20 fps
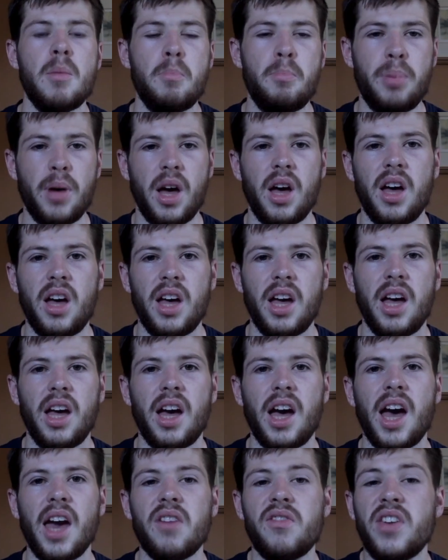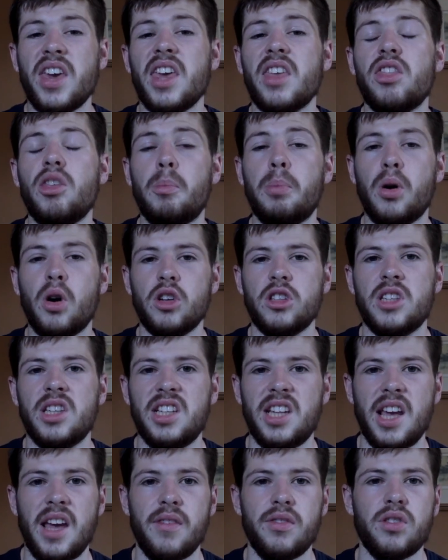But I think the
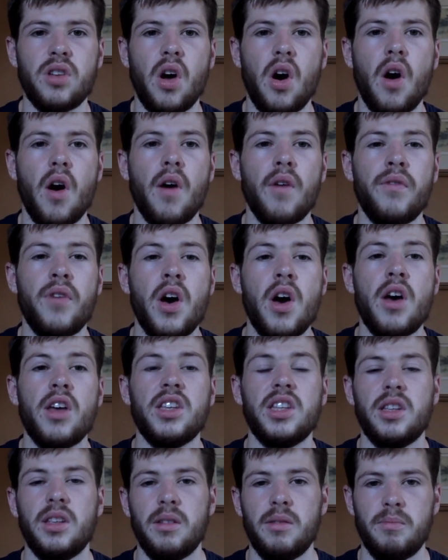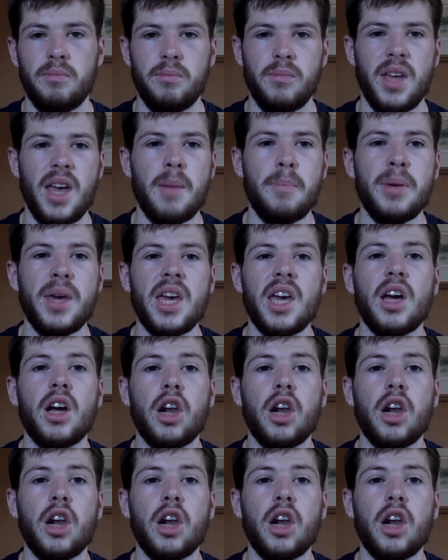positives of it being